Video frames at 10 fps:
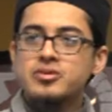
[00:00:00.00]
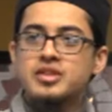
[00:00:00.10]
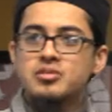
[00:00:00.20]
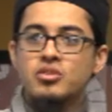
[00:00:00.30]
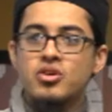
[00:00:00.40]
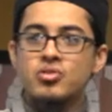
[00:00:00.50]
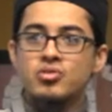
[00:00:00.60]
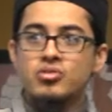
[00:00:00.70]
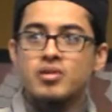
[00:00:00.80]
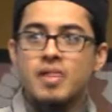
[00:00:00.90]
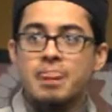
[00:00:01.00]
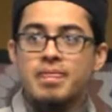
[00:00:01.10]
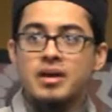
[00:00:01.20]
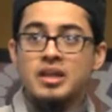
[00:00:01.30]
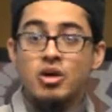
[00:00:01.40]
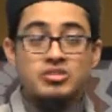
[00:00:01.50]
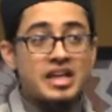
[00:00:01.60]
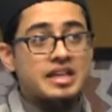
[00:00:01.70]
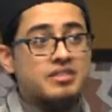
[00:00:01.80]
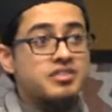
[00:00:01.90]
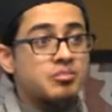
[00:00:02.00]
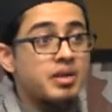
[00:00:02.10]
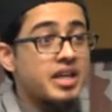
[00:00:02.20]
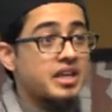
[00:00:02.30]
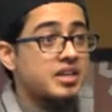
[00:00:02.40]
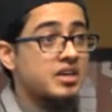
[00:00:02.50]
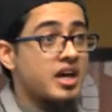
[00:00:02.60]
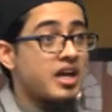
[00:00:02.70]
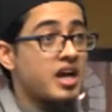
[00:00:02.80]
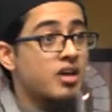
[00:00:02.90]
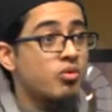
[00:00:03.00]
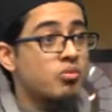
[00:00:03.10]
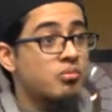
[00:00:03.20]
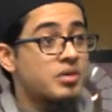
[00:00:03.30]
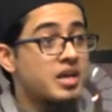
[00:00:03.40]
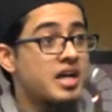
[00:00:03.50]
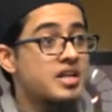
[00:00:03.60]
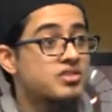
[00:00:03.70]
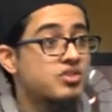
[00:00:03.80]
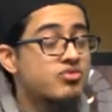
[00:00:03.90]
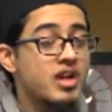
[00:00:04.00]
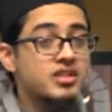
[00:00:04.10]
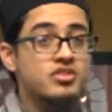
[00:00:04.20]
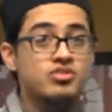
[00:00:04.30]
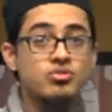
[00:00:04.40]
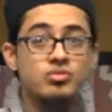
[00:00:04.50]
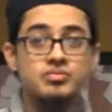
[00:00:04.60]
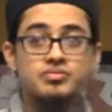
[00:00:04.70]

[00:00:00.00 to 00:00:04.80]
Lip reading: to let him go. Allah Ta'ala left it blank. Al-Hakum. It has distracted you.